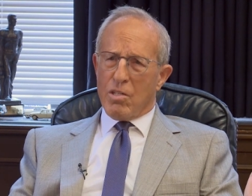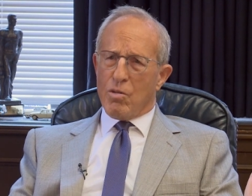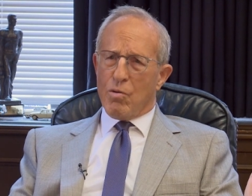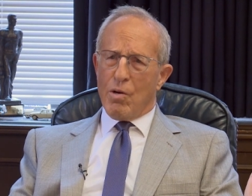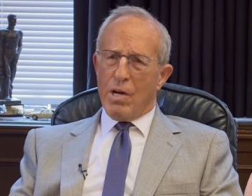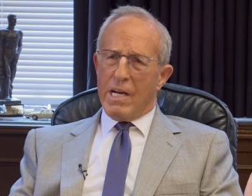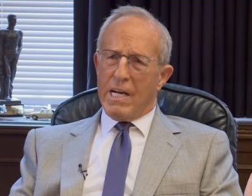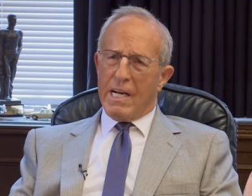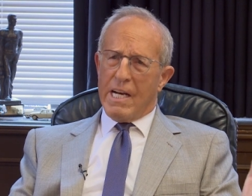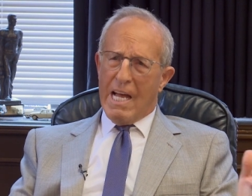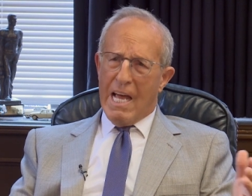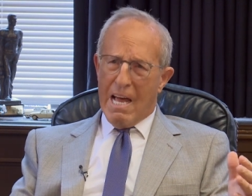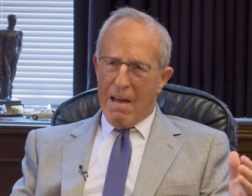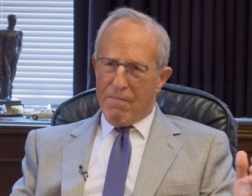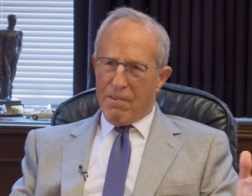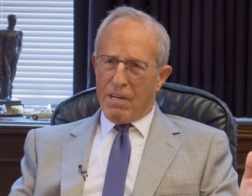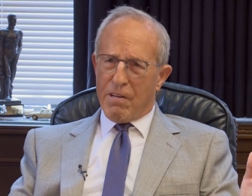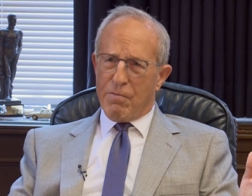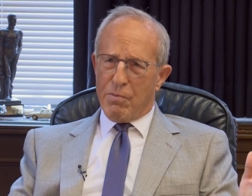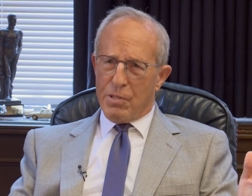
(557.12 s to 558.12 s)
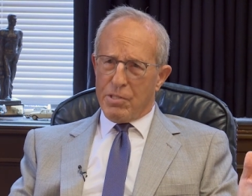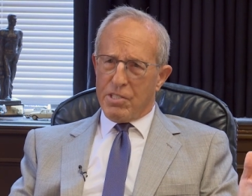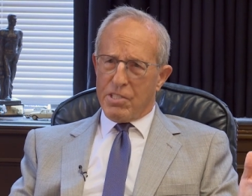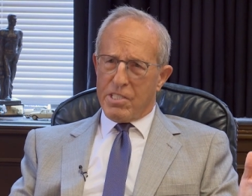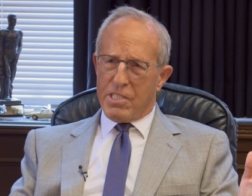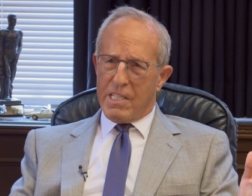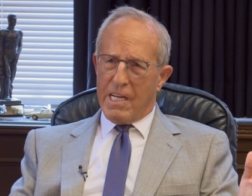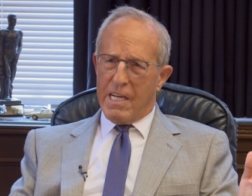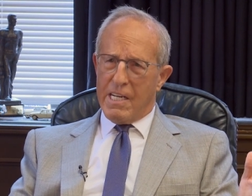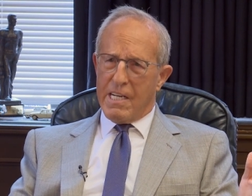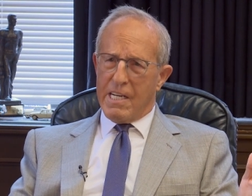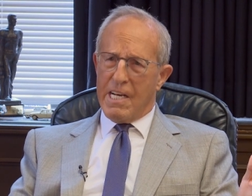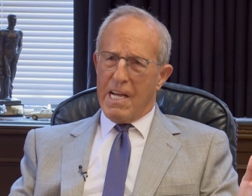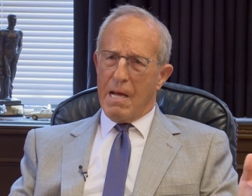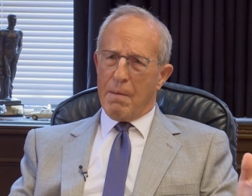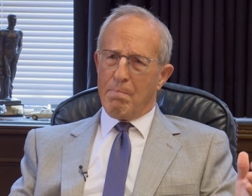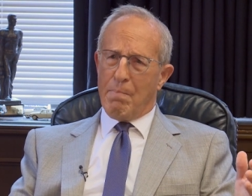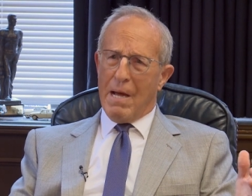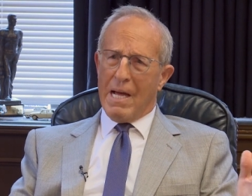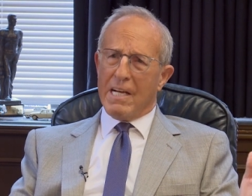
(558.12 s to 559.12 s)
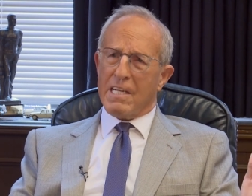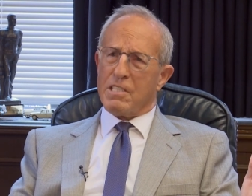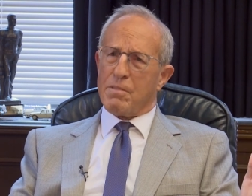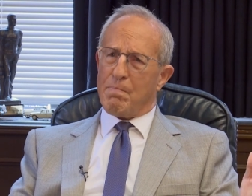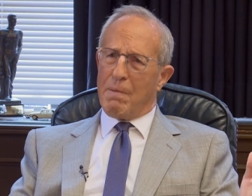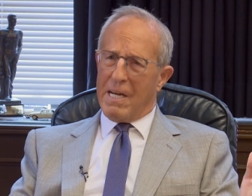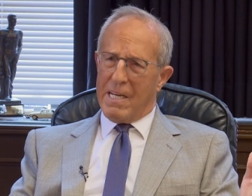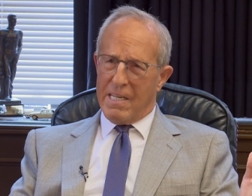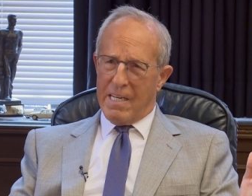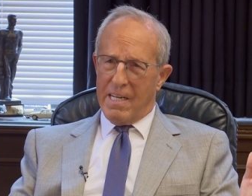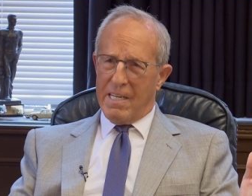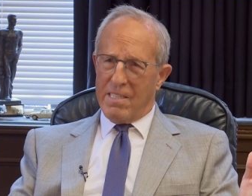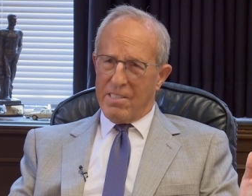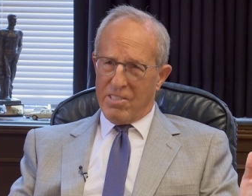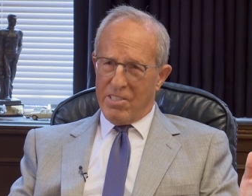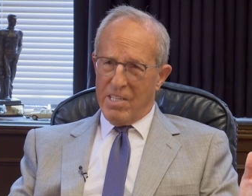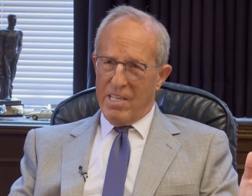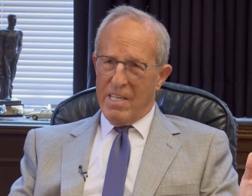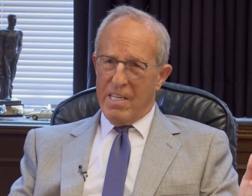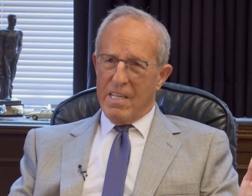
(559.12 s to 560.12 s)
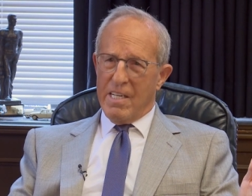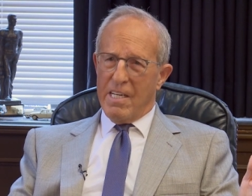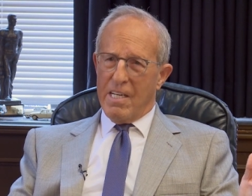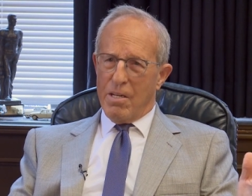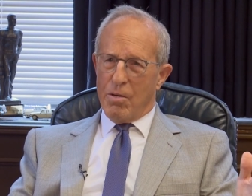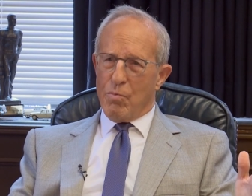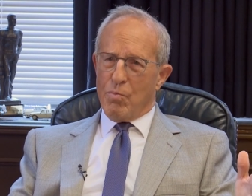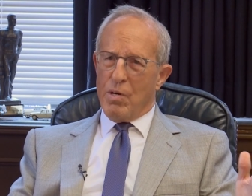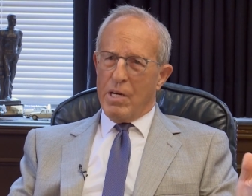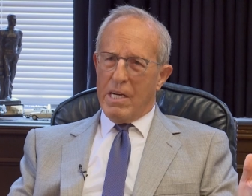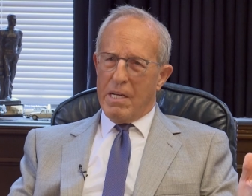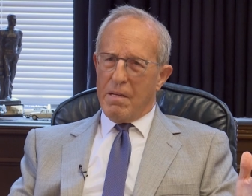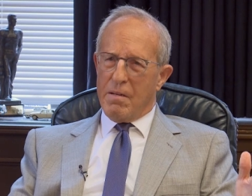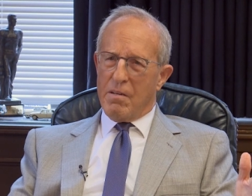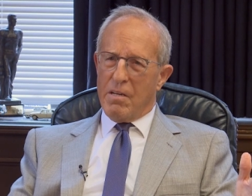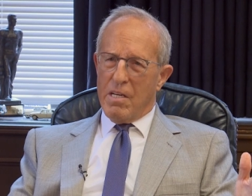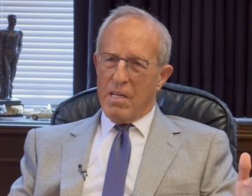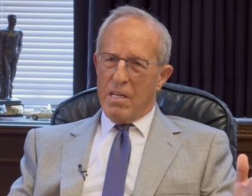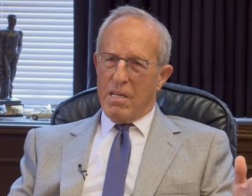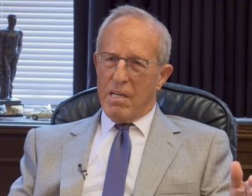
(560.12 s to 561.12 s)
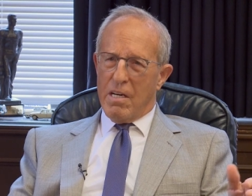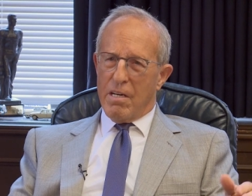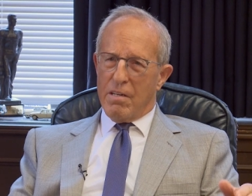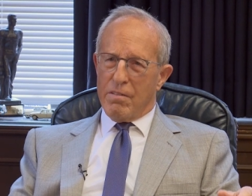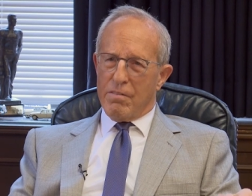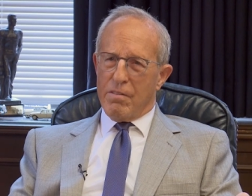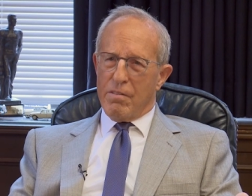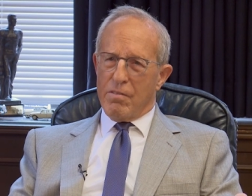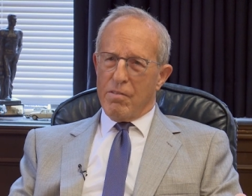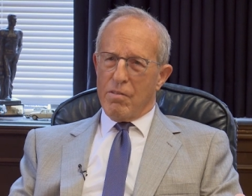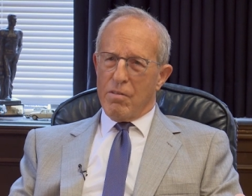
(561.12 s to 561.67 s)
created havoc with the state and had payless paydays, it really uh,